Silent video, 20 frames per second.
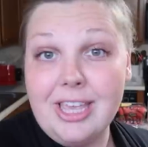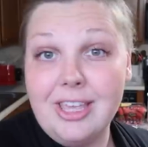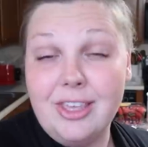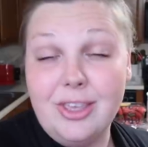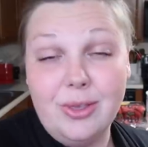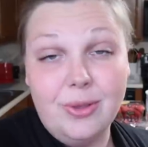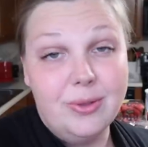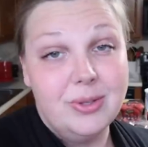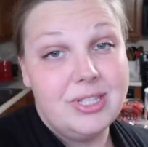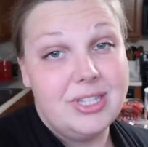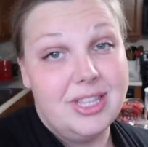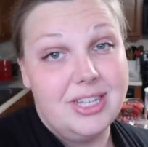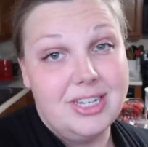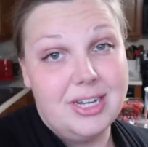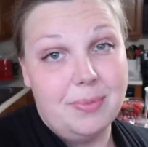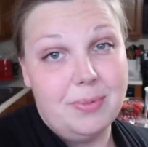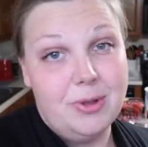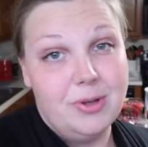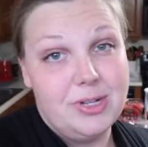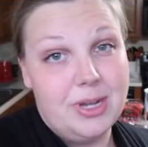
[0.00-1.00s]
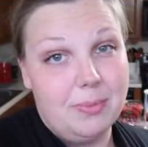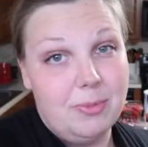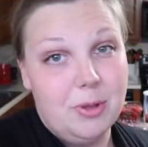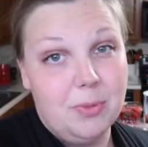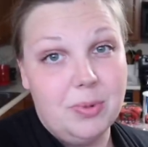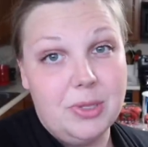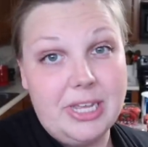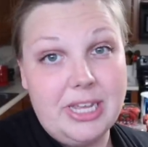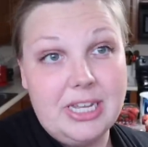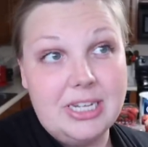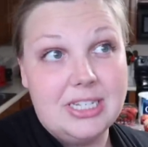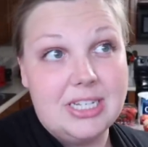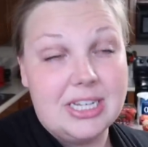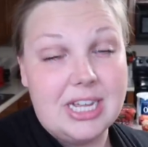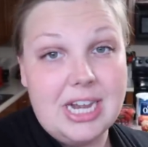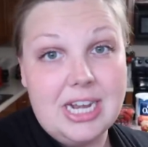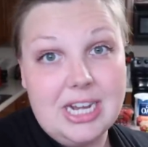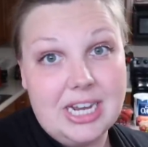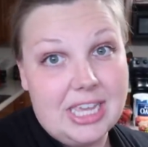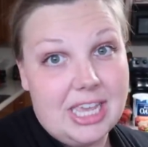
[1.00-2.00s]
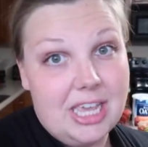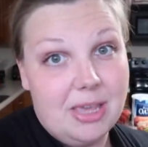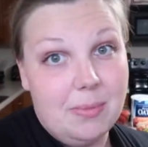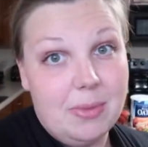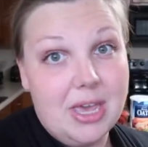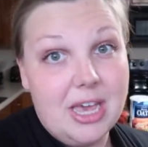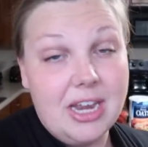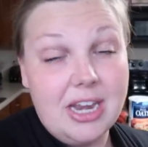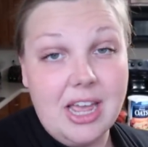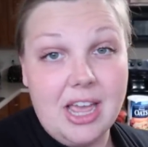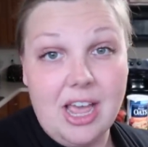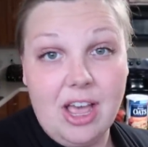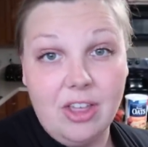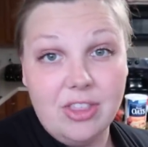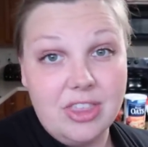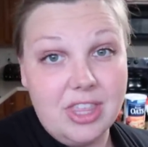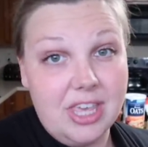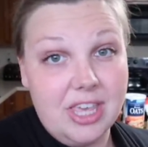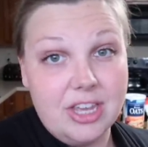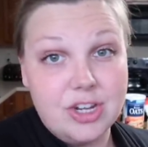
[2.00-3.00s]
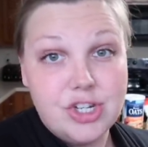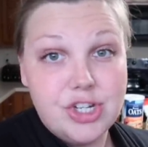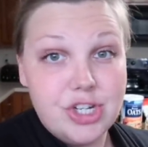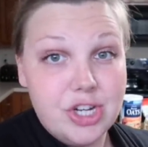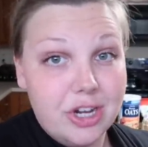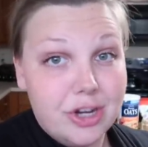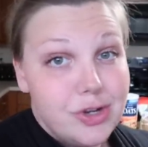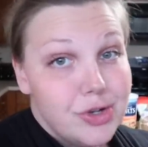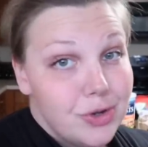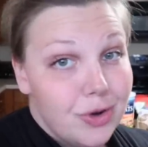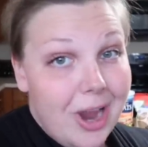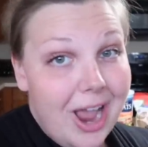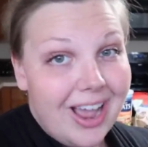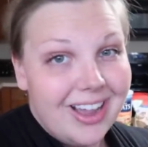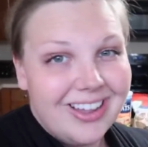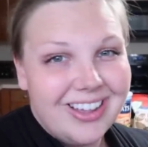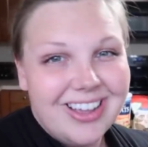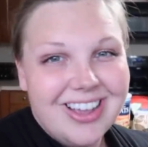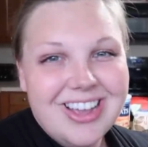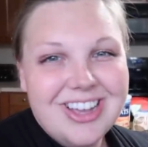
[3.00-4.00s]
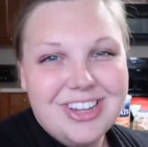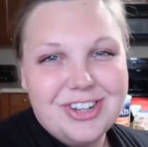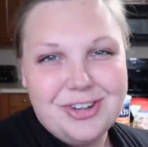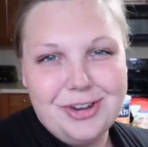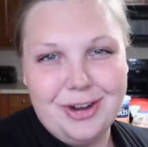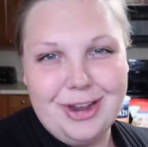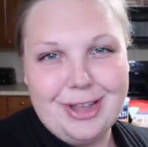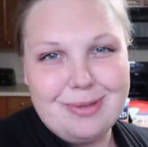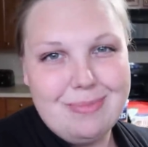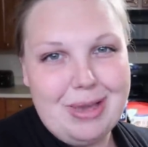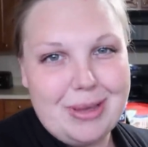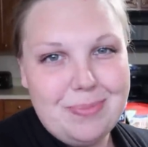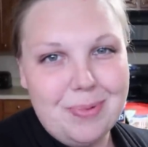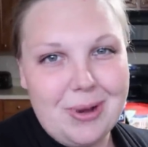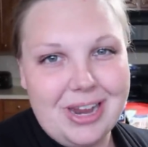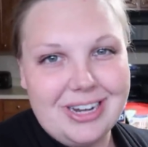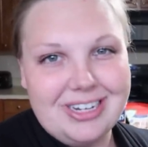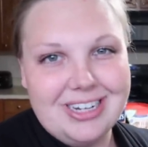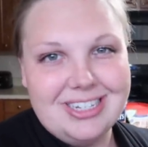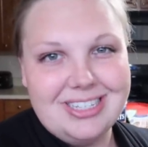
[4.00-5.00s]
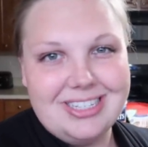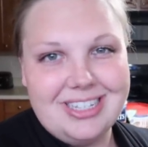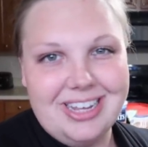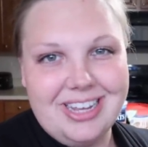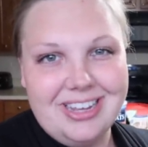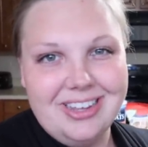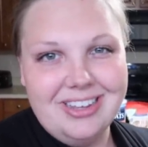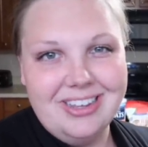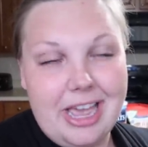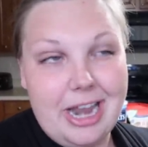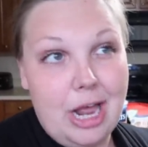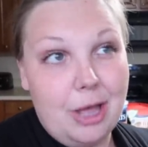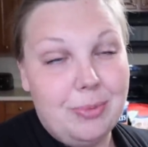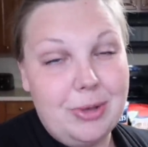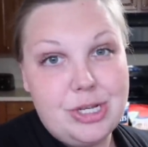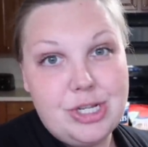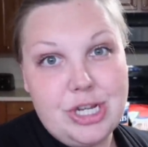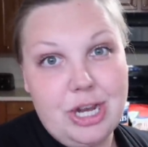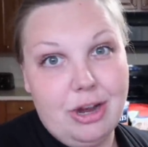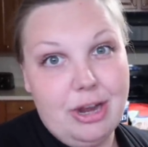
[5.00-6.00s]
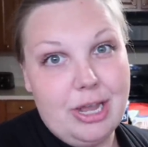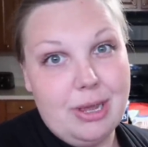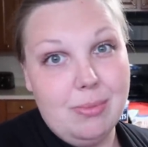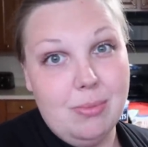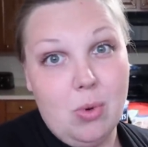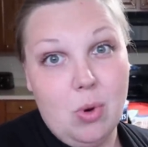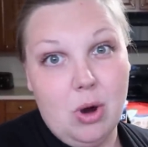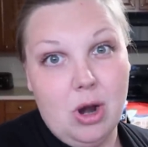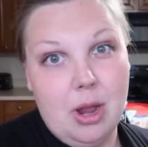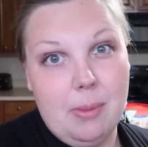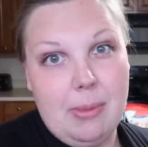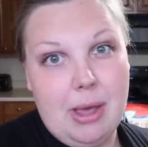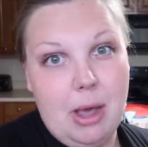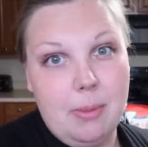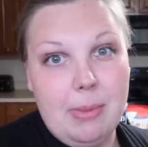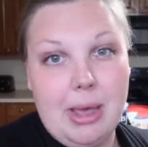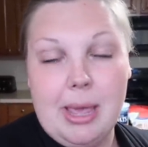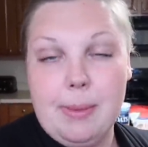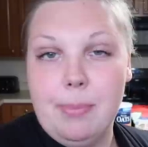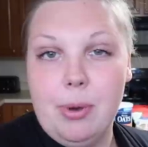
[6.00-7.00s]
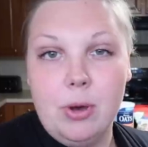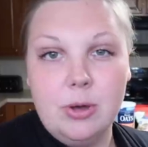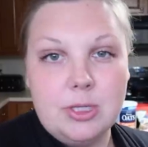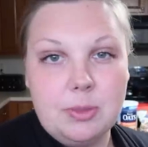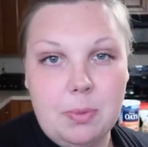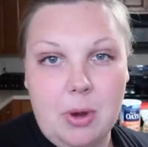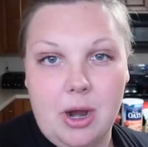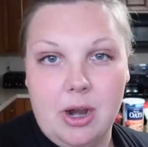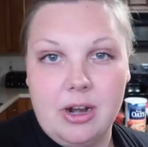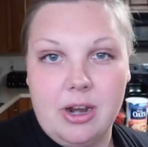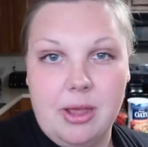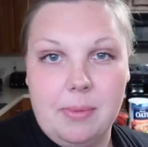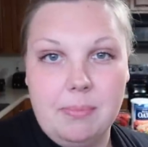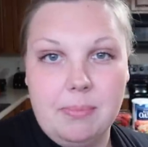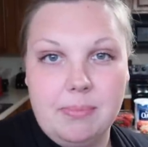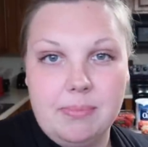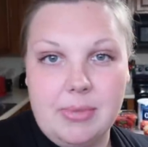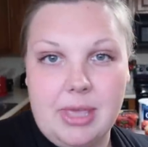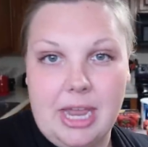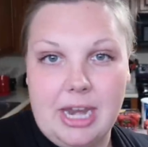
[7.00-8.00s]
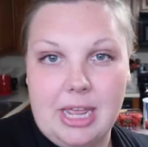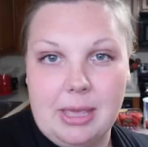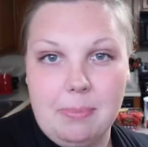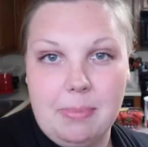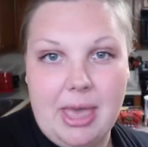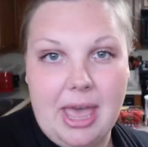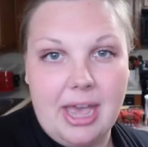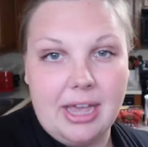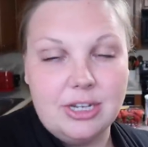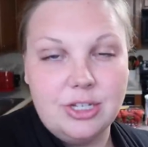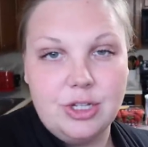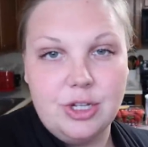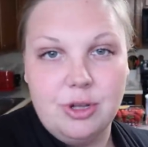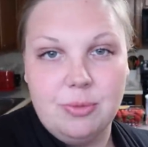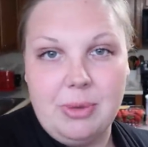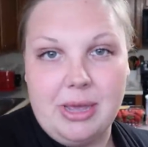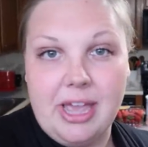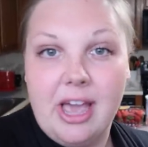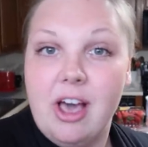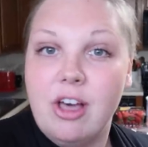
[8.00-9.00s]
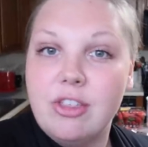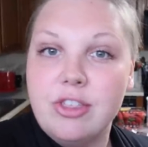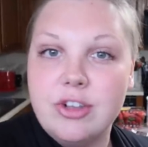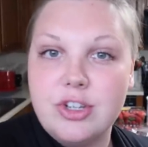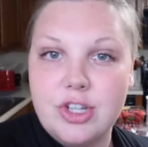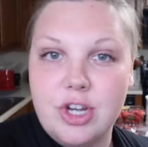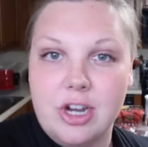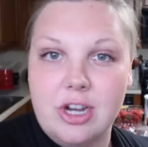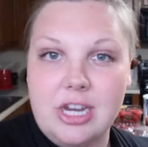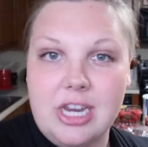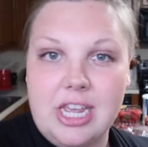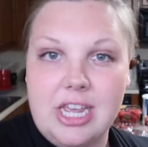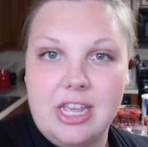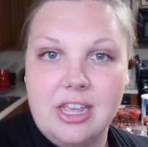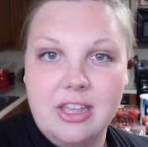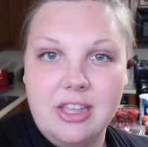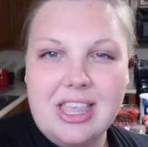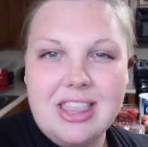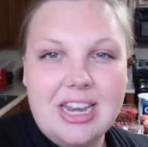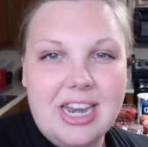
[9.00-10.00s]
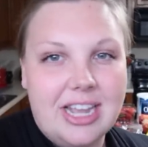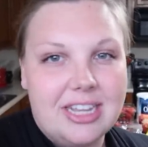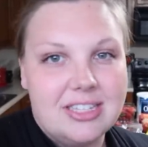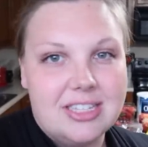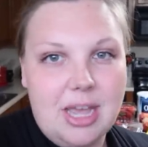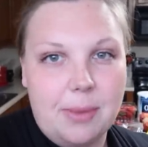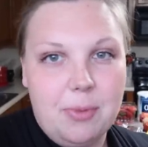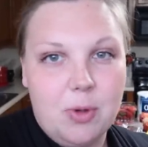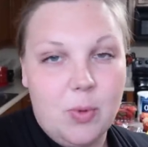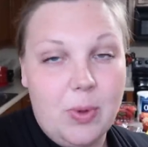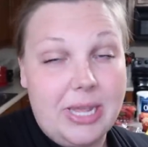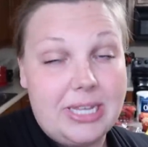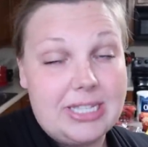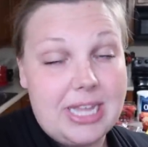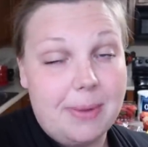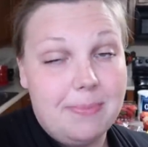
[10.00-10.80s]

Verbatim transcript: I used the WW plan to kind of keep me on a healthy-ish track during my pregnancy. And I'll be sharing more about my postpartum, getting back to my health journey in the next couple weeks.